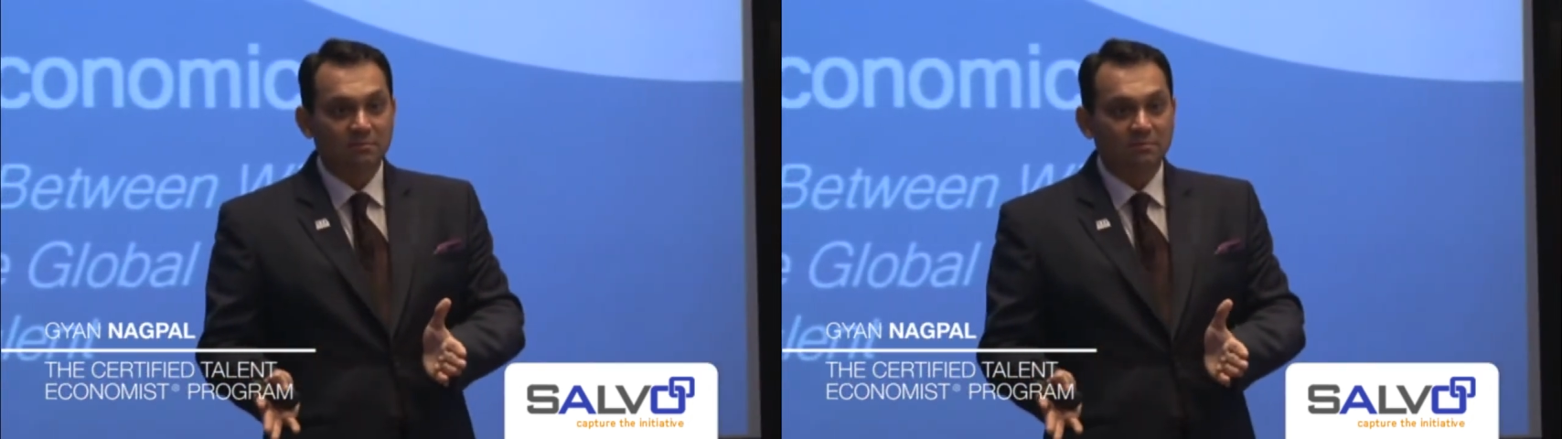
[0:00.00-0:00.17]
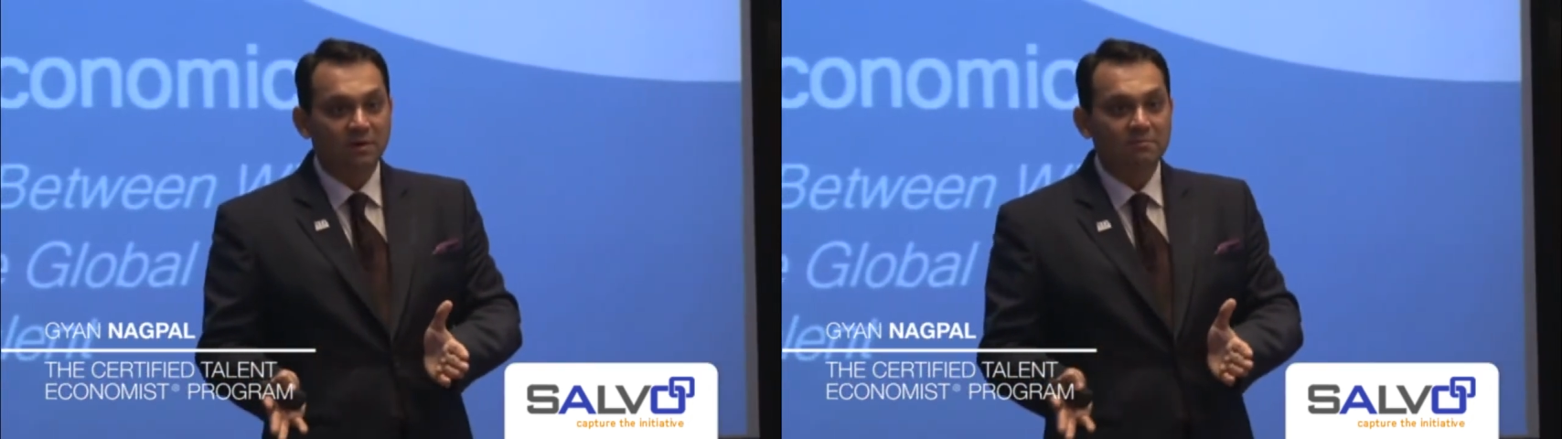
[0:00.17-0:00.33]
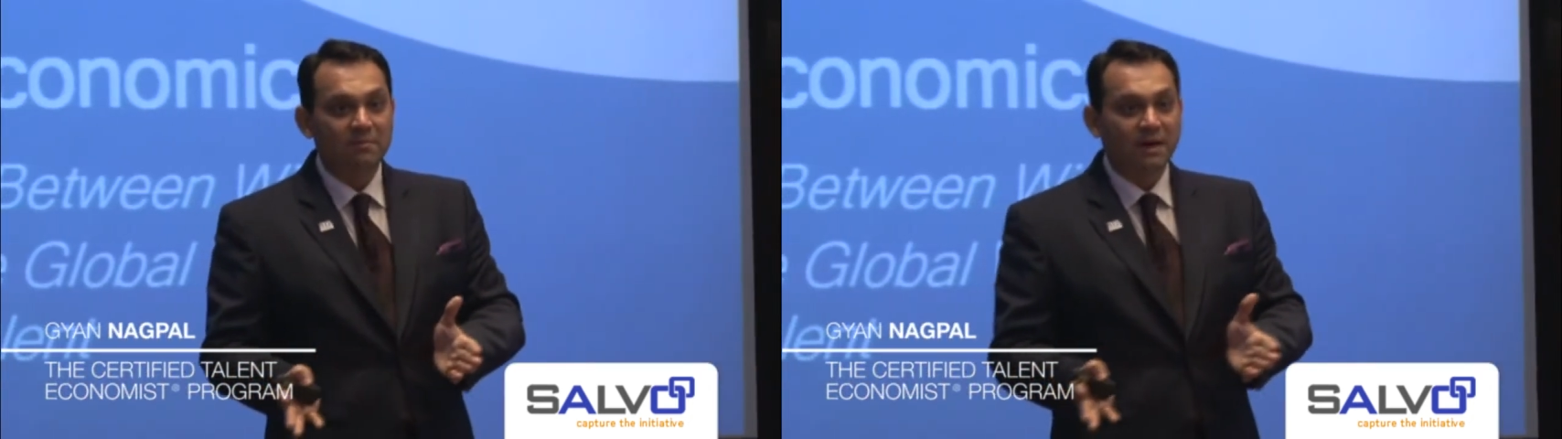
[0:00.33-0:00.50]

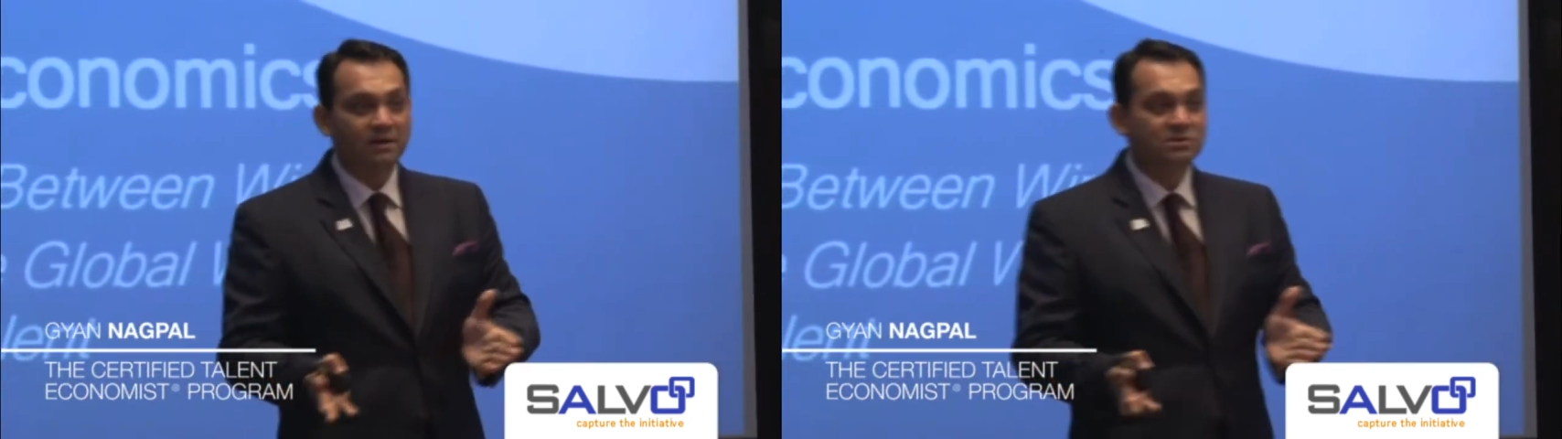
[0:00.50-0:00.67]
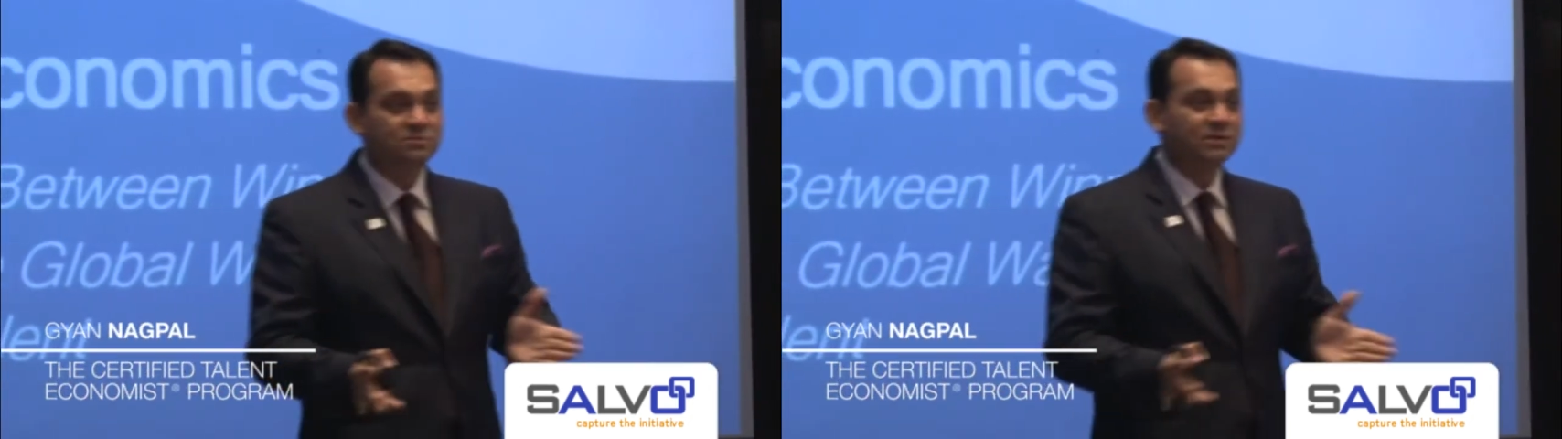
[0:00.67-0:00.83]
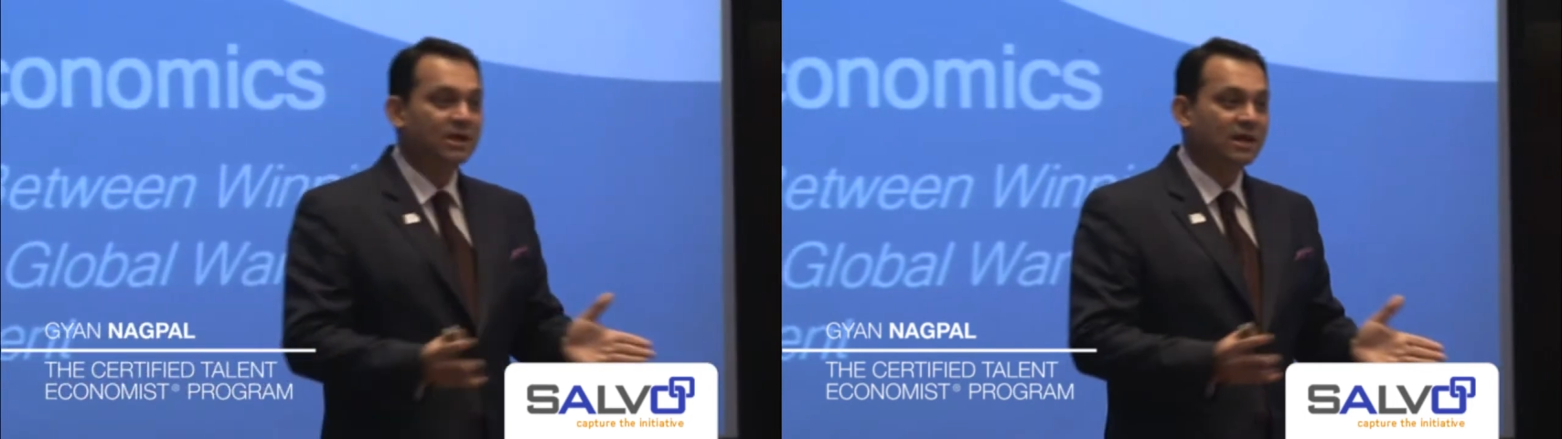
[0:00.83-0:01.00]
but
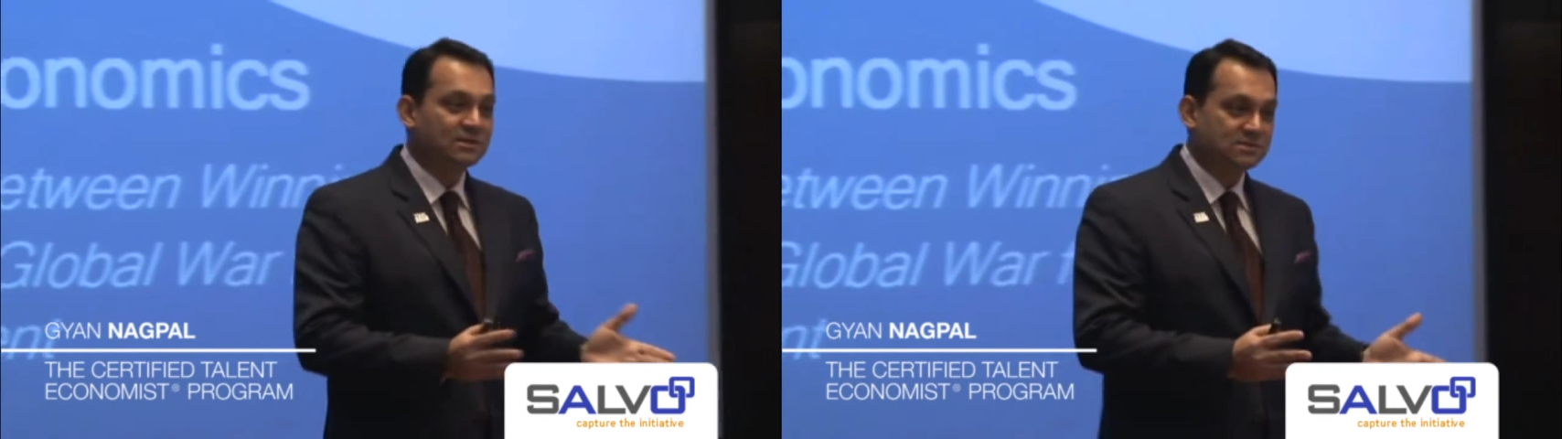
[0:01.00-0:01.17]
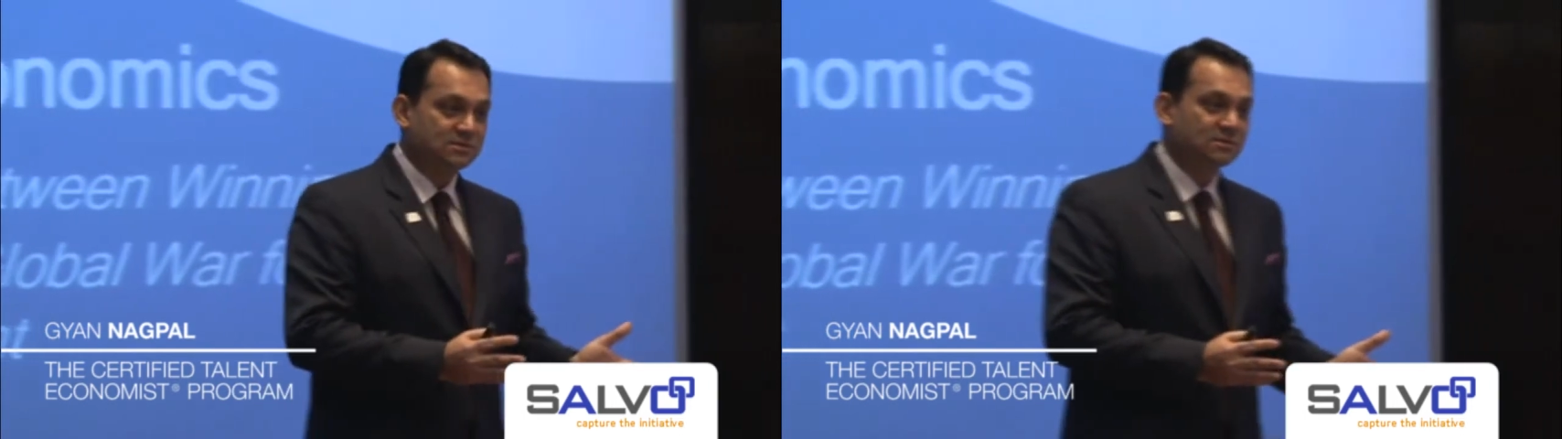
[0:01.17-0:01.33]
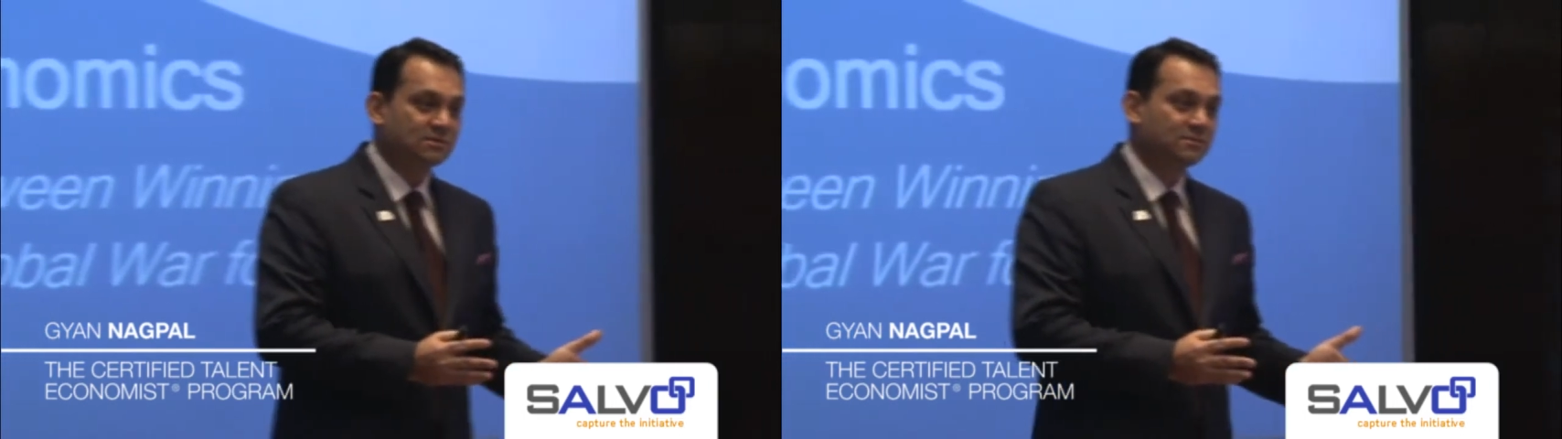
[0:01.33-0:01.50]
management
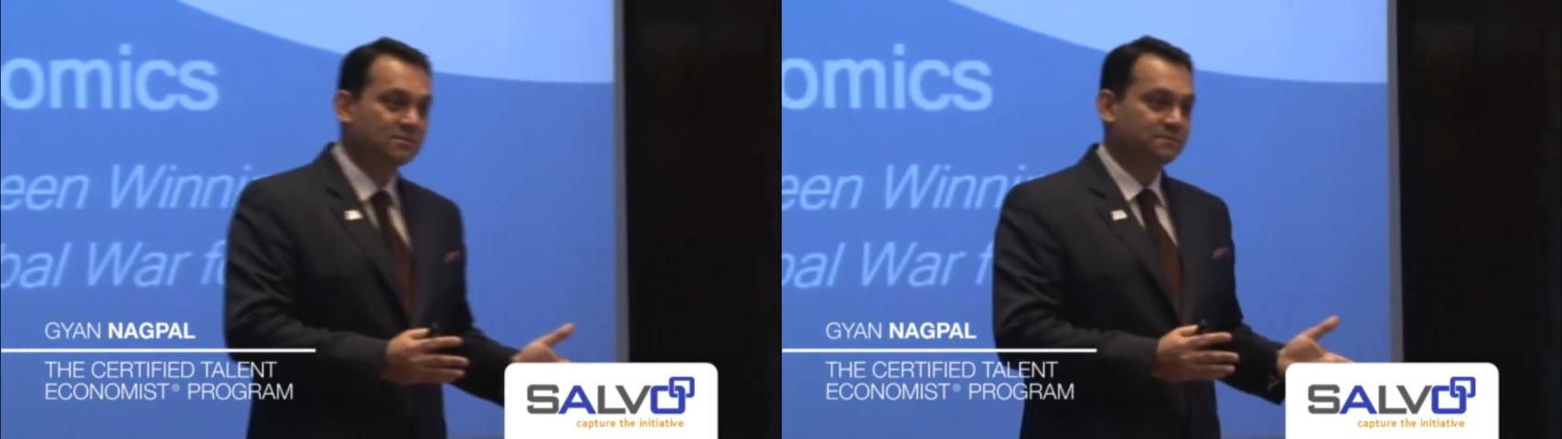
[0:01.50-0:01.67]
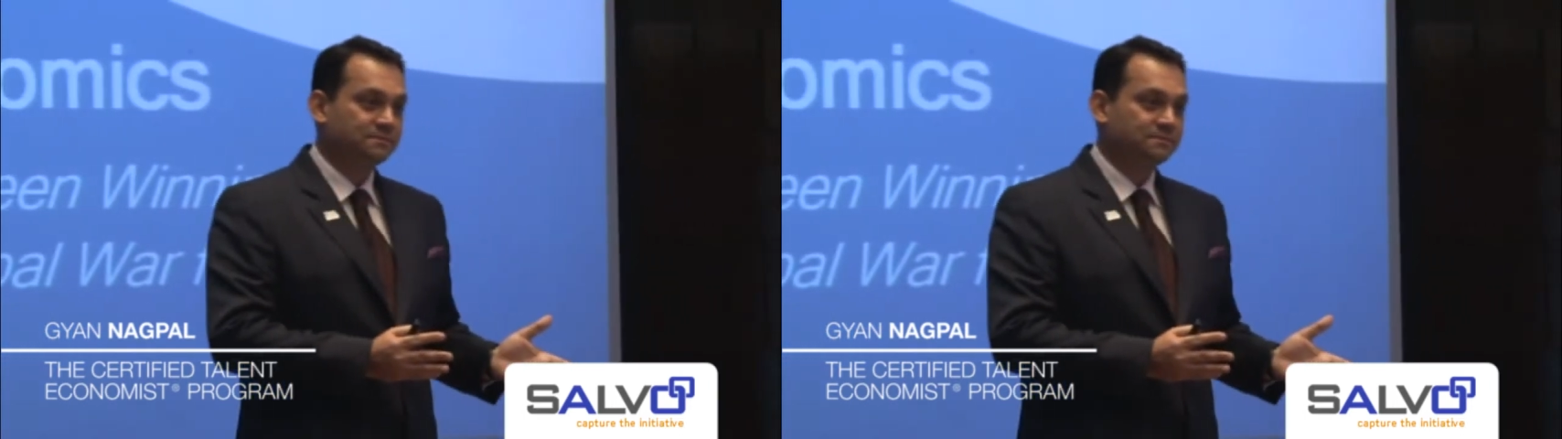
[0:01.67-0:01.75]
hasn't.